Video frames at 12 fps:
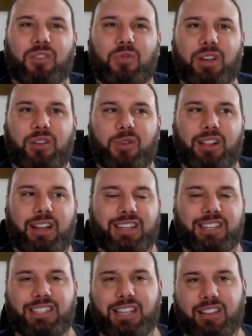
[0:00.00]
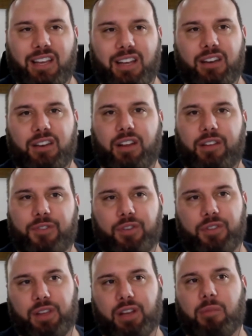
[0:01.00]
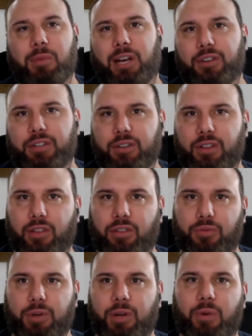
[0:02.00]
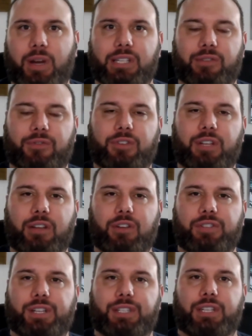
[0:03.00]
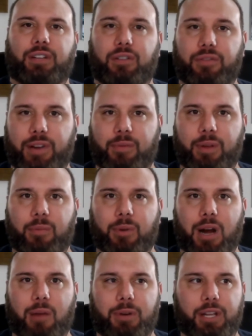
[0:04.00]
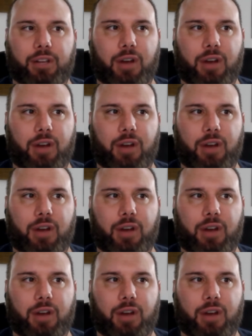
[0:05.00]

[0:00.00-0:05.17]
we we like to say that if you think about the three ways of using a single family property,